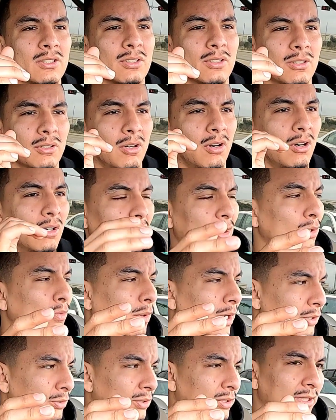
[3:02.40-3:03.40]
So all
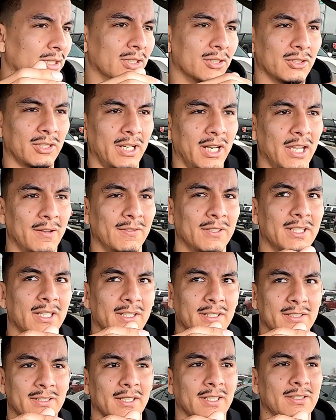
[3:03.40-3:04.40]
Quadrasteers are gonna have a
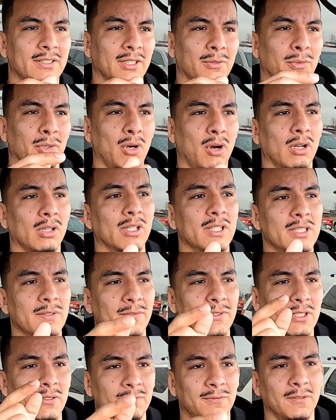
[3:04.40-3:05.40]
Dana 60, regardless
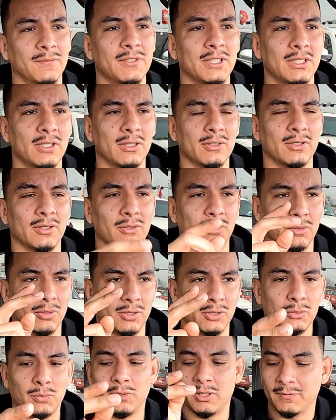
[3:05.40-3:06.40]
if it's a 1500
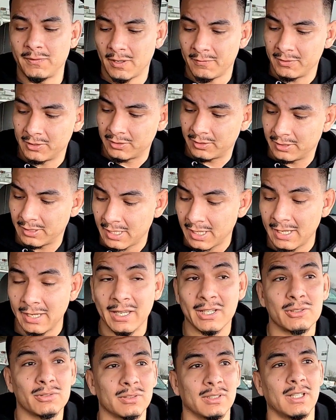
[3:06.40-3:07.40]
or a 2500.
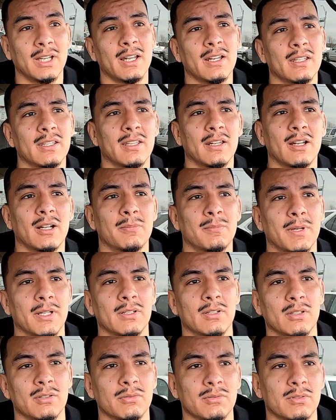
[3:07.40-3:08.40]
I actually gotta get out
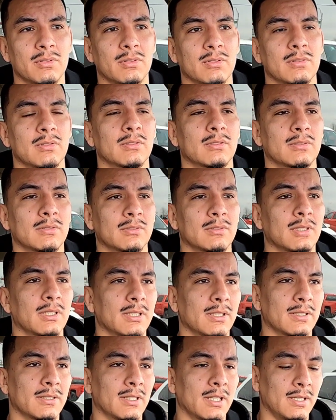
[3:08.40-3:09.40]
my notes
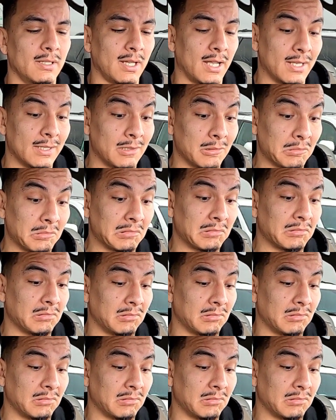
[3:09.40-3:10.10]
because I got some